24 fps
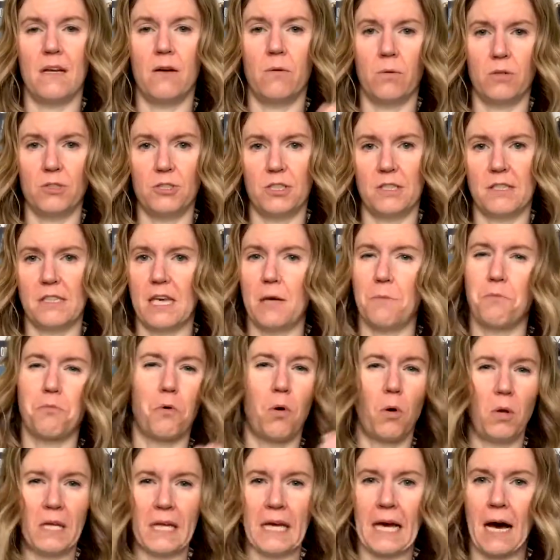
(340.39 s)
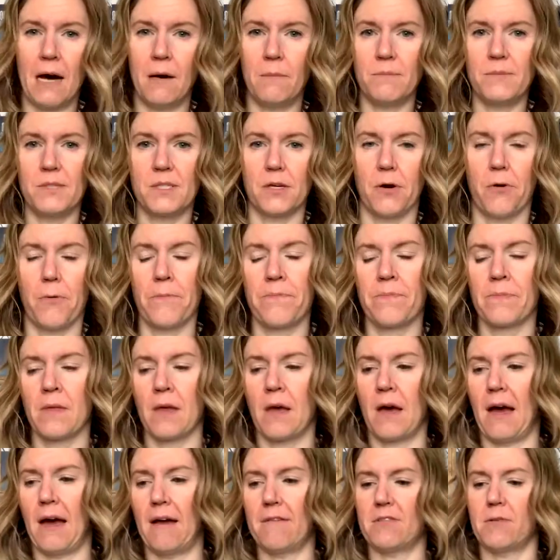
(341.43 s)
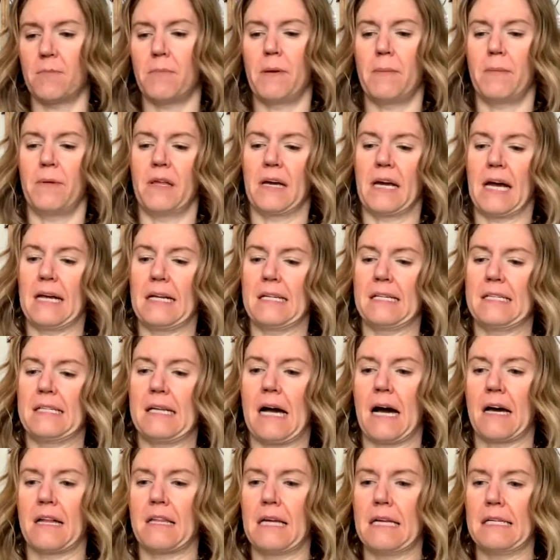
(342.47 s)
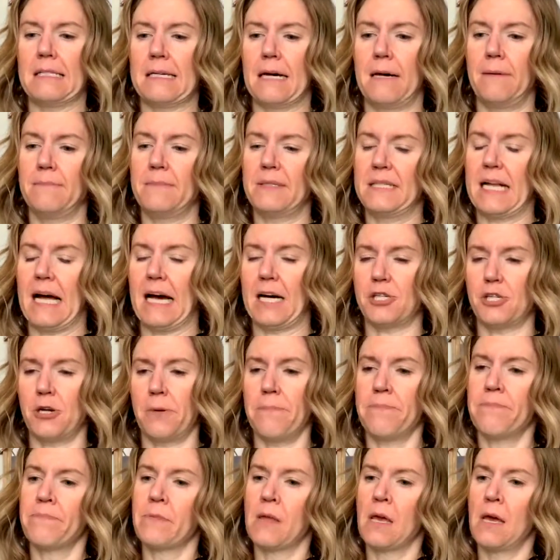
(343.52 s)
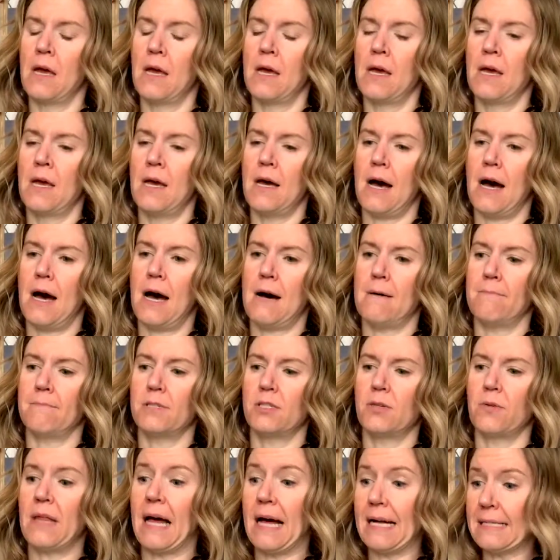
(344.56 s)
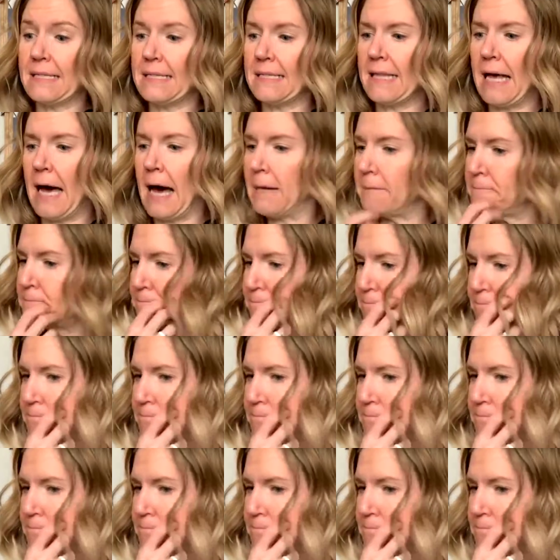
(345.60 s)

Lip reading: It will just keep rolling up. So I have some people that kind of stock things up, stash them. So that's that.